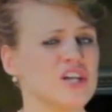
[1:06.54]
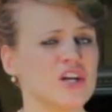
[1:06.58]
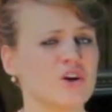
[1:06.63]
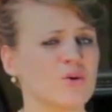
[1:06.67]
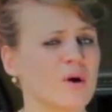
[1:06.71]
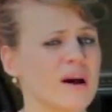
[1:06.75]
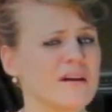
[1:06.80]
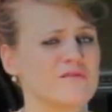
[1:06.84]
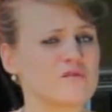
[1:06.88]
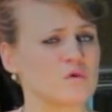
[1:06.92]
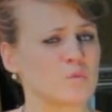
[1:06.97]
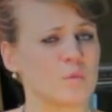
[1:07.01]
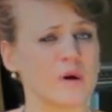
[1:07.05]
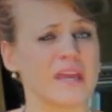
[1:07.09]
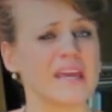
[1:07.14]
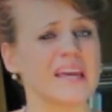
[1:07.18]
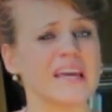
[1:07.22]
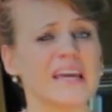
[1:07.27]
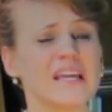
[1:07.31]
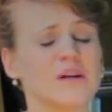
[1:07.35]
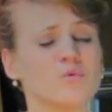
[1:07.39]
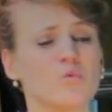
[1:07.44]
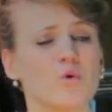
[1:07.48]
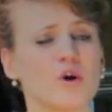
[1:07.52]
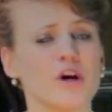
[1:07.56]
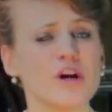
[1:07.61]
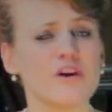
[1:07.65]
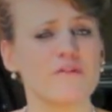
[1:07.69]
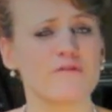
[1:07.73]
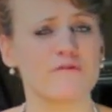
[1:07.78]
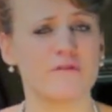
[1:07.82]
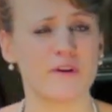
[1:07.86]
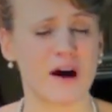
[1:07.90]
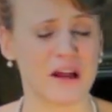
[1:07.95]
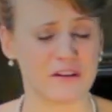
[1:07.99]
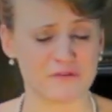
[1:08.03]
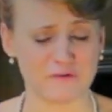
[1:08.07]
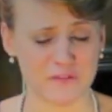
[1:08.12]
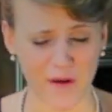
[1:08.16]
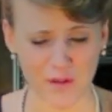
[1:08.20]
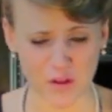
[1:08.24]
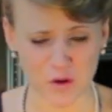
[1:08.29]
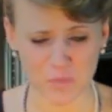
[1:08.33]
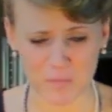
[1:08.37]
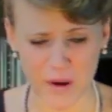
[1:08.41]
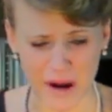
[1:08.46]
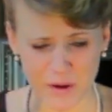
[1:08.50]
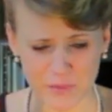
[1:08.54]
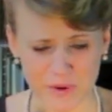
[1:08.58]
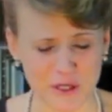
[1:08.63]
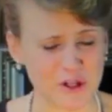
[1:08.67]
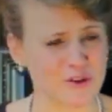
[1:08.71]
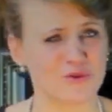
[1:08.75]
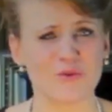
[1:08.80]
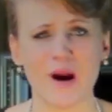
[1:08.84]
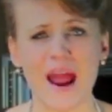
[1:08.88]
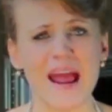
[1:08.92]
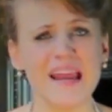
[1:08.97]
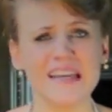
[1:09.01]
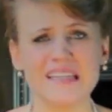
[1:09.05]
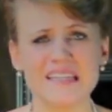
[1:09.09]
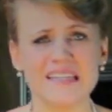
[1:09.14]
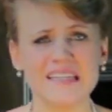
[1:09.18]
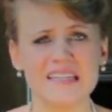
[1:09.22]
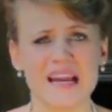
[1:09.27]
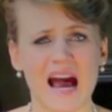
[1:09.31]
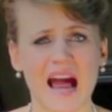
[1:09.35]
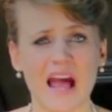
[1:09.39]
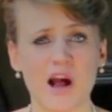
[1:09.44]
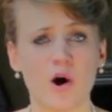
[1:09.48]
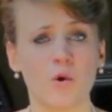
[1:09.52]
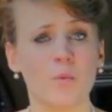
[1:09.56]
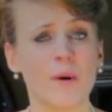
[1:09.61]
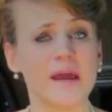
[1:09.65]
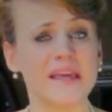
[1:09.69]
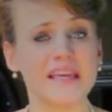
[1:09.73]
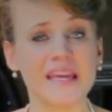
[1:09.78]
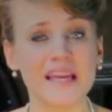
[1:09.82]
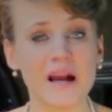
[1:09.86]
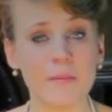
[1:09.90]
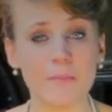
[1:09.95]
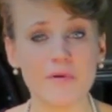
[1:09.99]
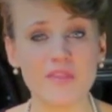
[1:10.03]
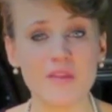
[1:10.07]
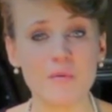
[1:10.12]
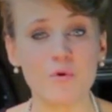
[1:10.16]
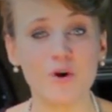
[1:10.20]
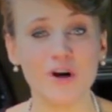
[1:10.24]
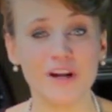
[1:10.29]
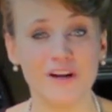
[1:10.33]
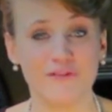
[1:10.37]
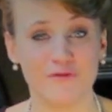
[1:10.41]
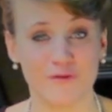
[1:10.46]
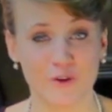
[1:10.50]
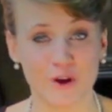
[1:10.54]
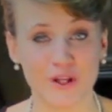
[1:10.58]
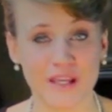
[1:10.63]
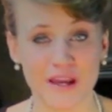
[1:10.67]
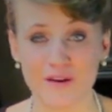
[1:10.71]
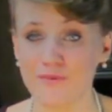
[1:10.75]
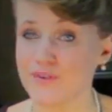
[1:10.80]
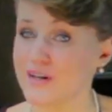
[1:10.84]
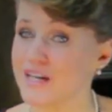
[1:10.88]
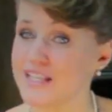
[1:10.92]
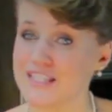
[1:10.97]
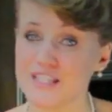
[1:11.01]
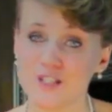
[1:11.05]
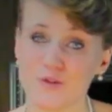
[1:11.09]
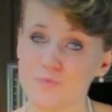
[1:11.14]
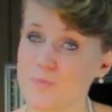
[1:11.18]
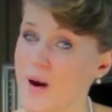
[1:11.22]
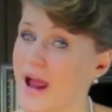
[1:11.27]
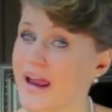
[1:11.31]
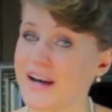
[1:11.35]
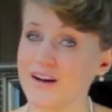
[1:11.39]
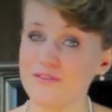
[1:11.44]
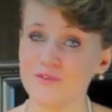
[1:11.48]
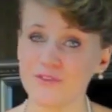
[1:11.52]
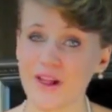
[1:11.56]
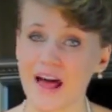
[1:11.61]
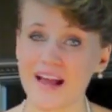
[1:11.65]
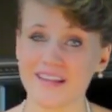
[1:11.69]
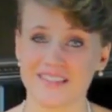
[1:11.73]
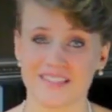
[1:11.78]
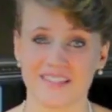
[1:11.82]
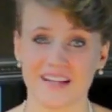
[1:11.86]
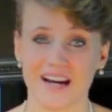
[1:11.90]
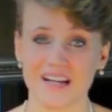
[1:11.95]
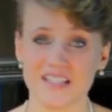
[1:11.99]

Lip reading: she craves weekend warrior fun, followed by regret and denial, waking up in the morning forgiven in spite of last